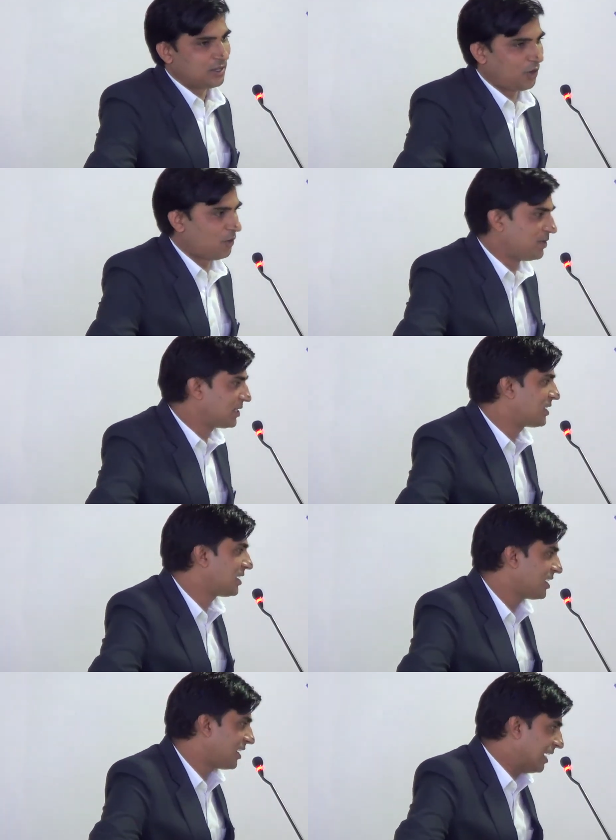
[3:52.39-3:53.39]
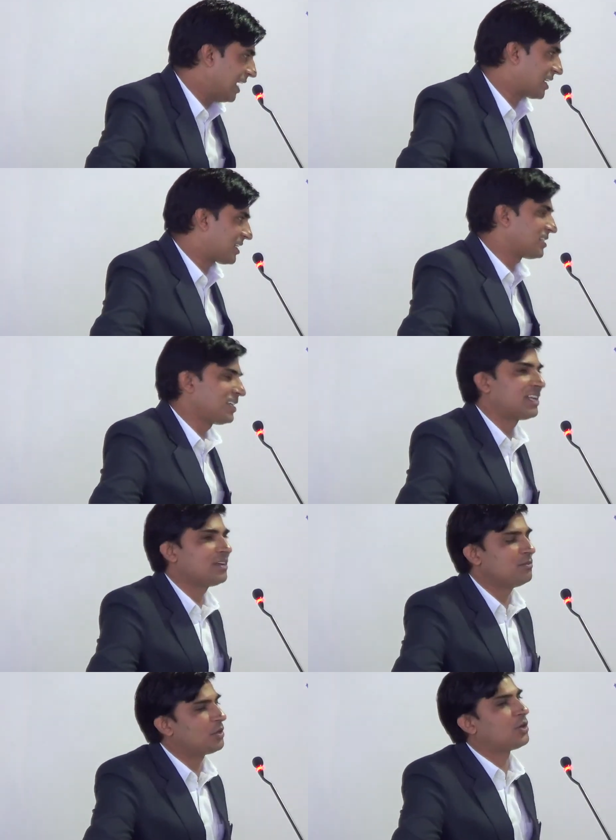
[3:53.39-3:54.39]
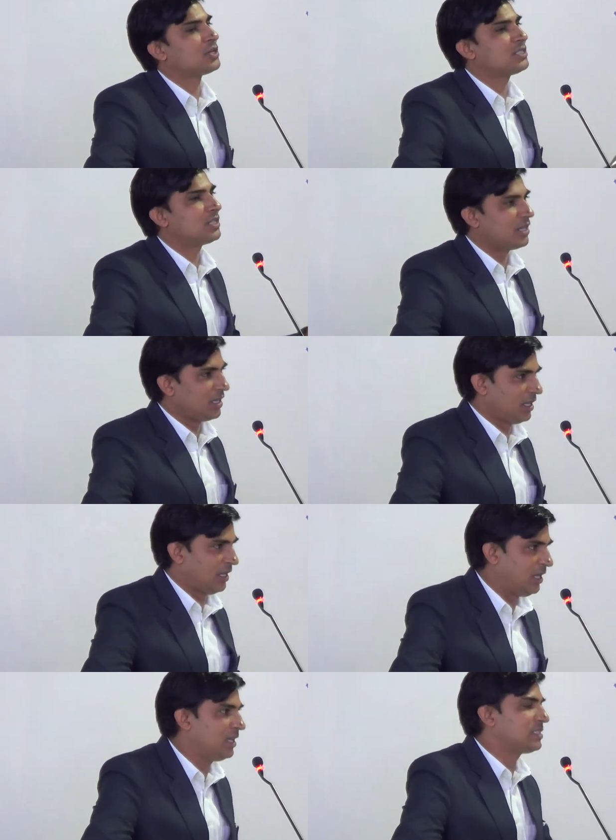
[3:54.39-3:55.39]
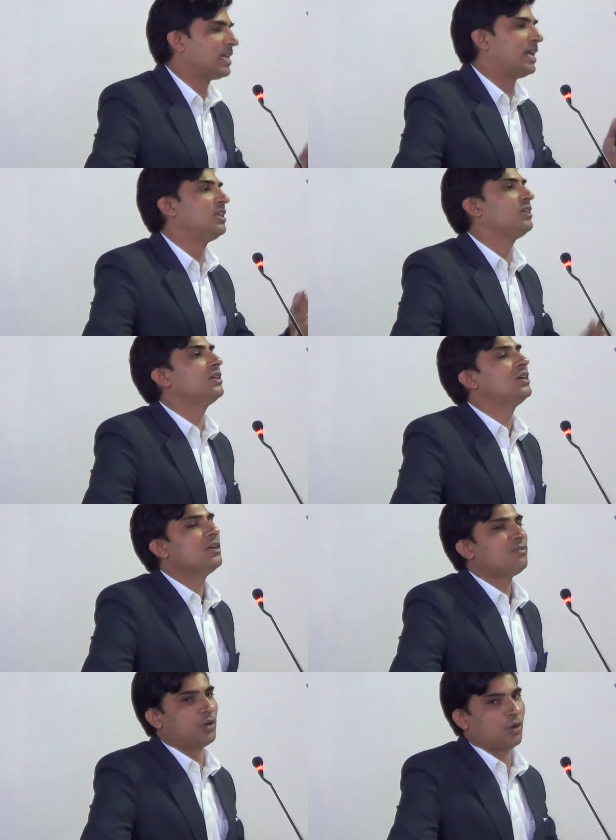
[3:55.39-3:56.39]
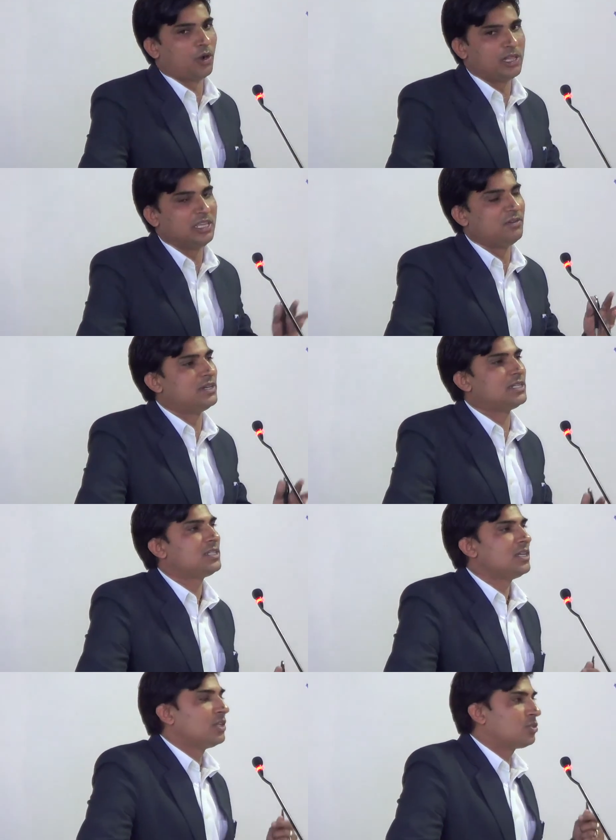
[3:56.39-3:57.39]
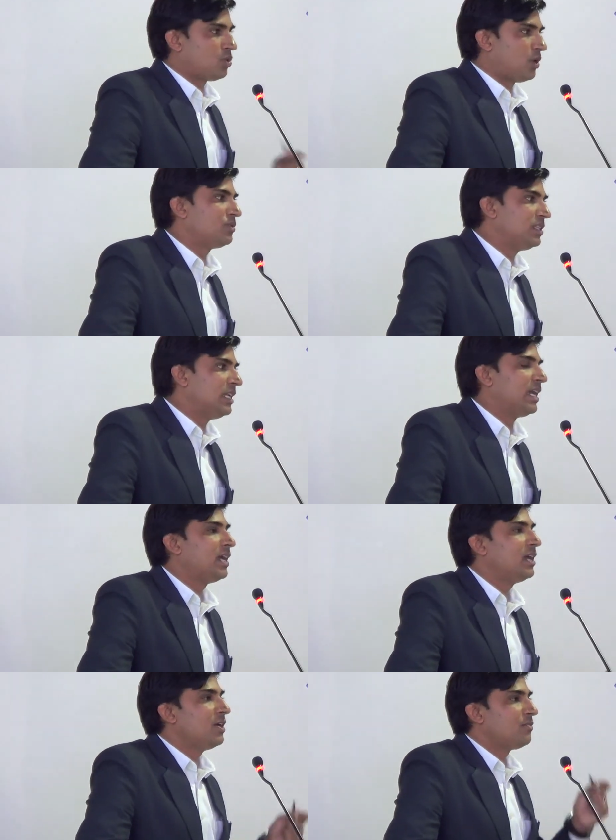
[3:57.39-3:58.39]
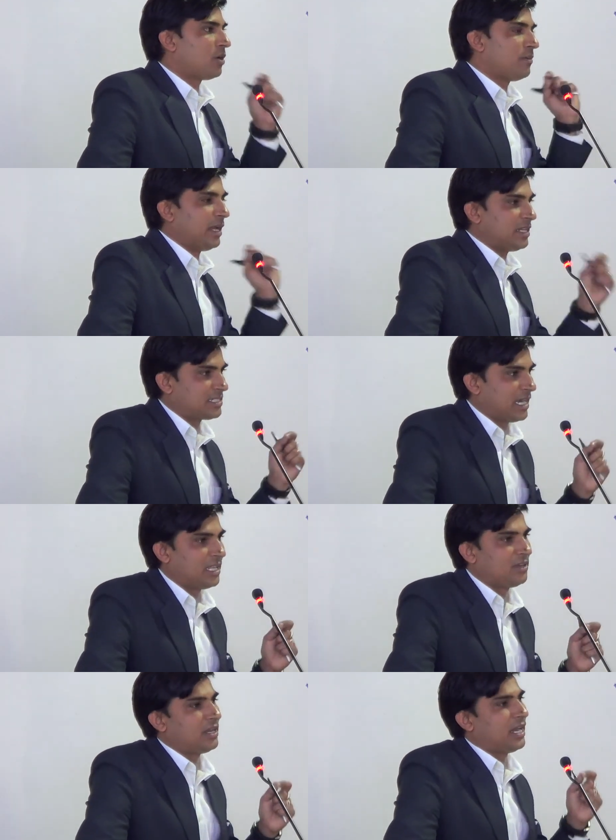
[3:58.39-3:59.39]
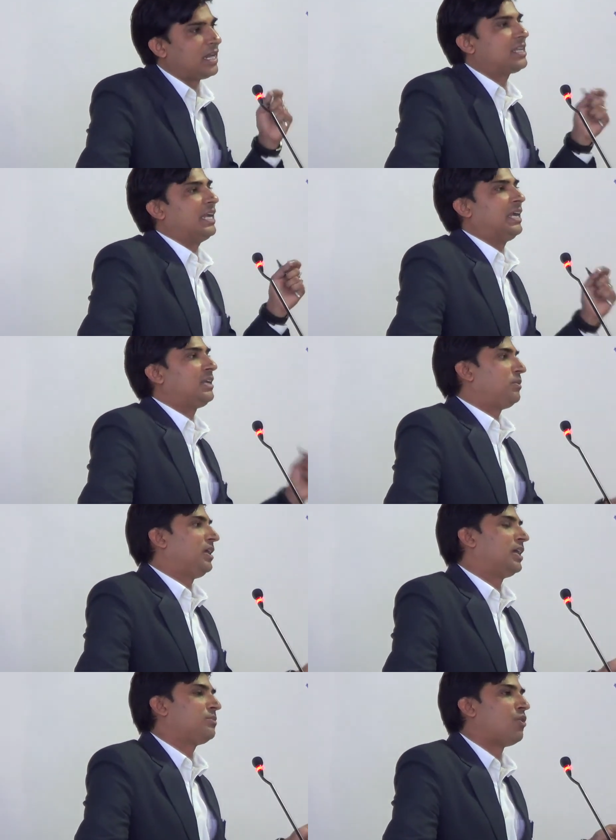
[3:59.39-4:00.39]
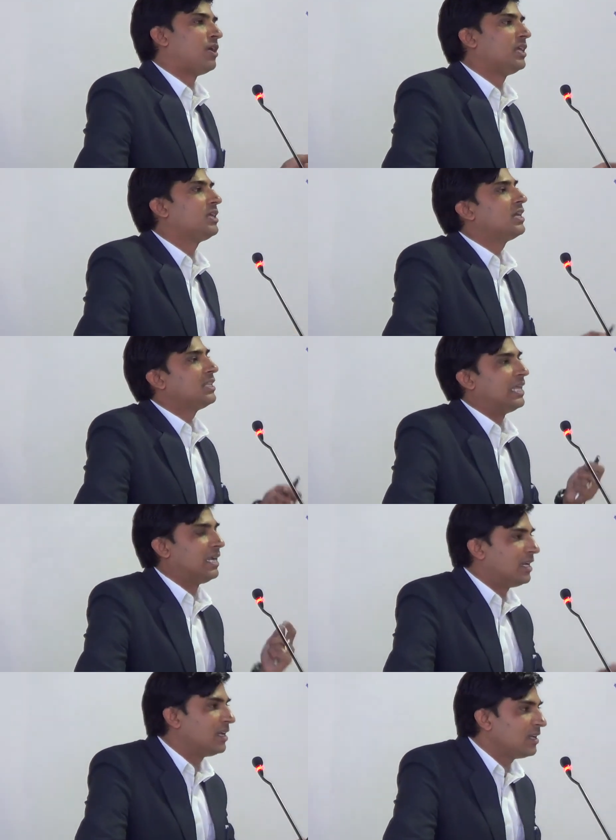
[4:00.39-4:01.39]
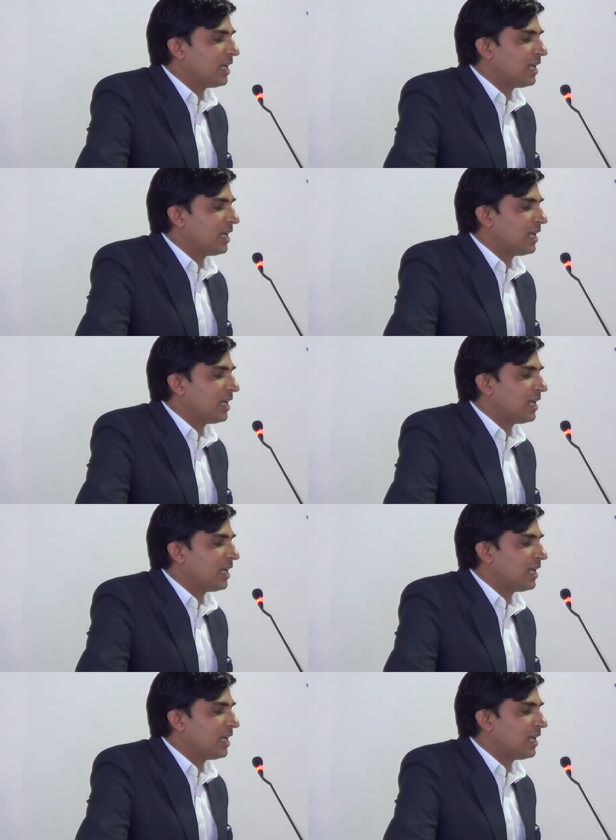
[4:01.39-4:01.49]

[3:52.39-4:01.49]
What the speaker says: obvious director sir, because he is guiding for all the events throughout the day, from starting at 8 morning, then